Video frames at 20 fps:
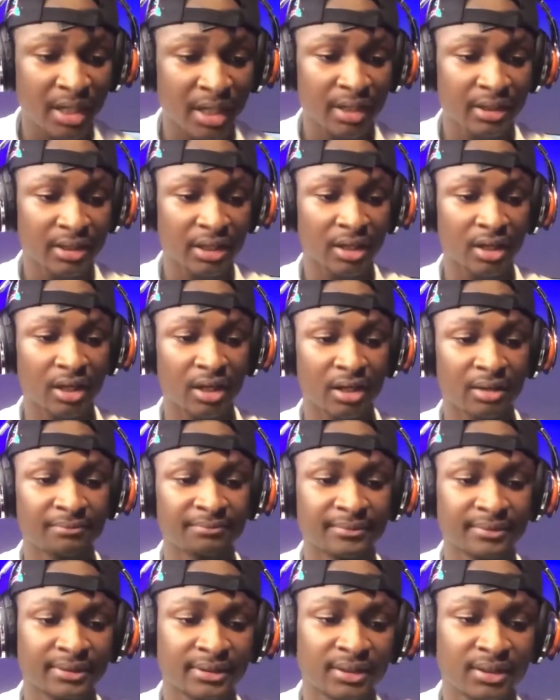
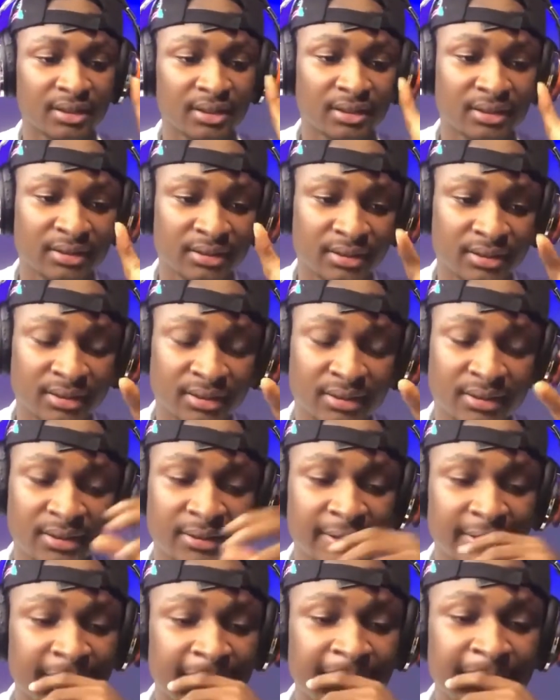Now the
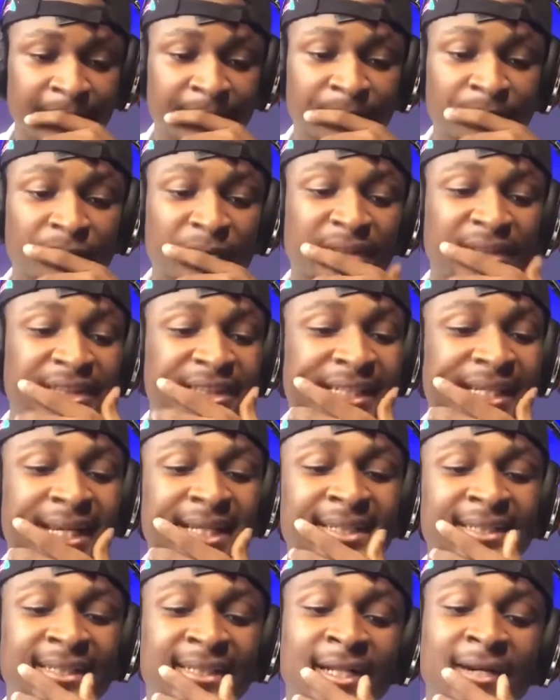
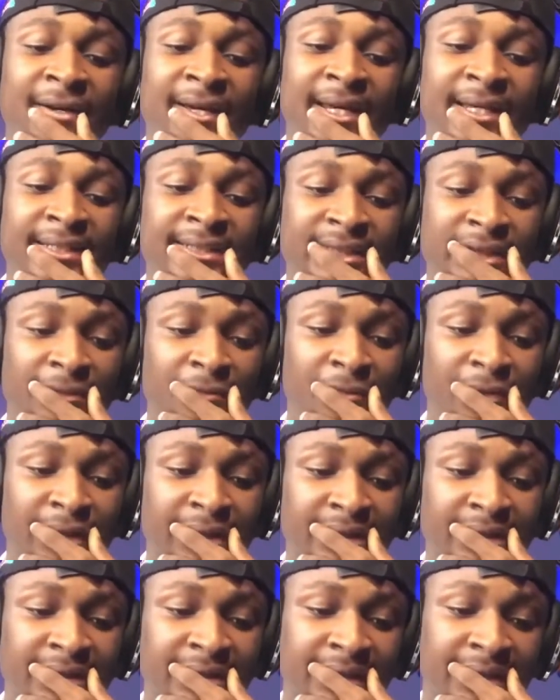she now ends it
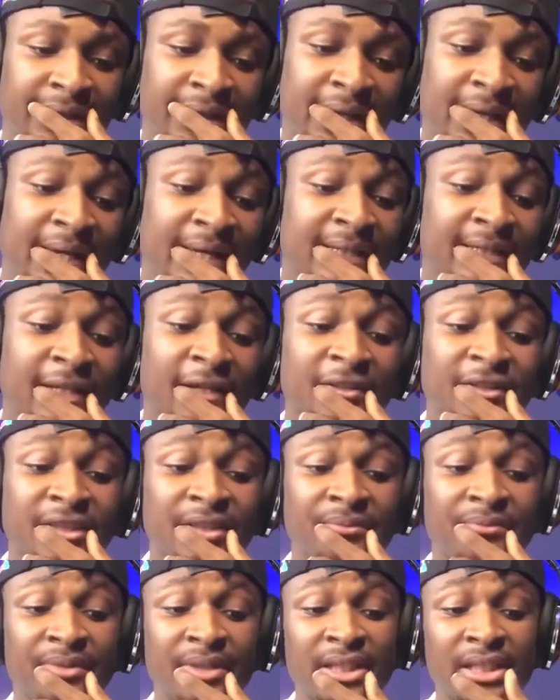with, now she
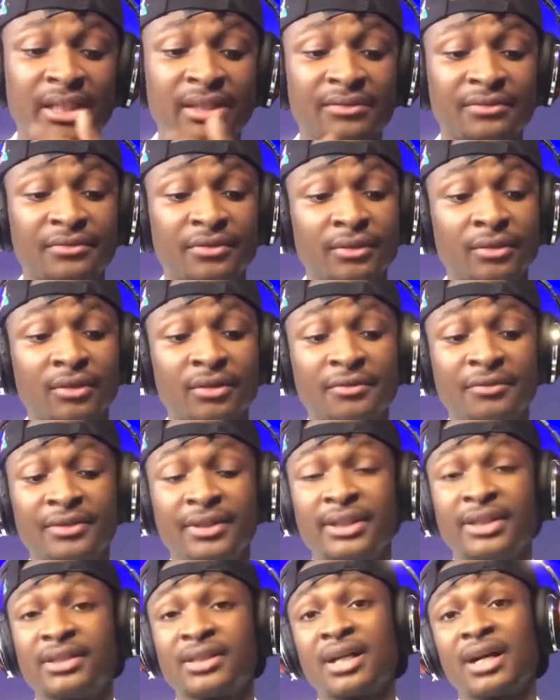believes loving
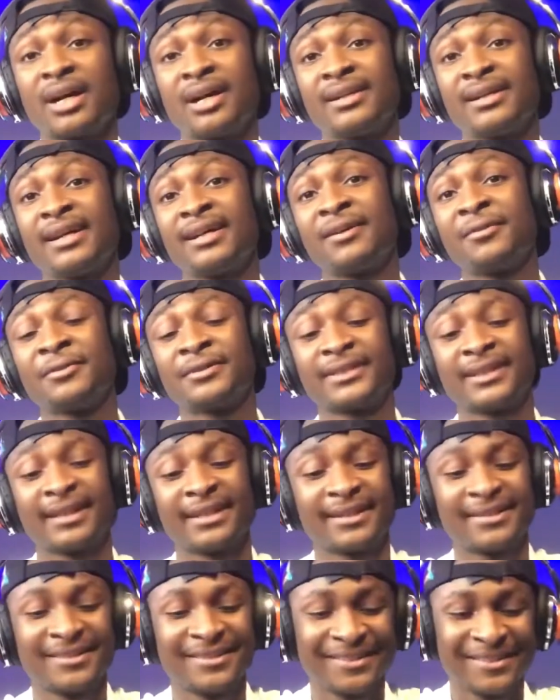is hard, and I was
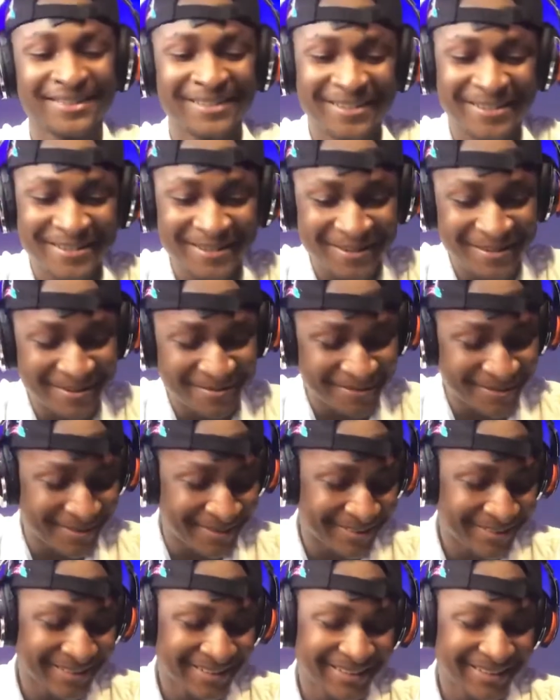like, oh,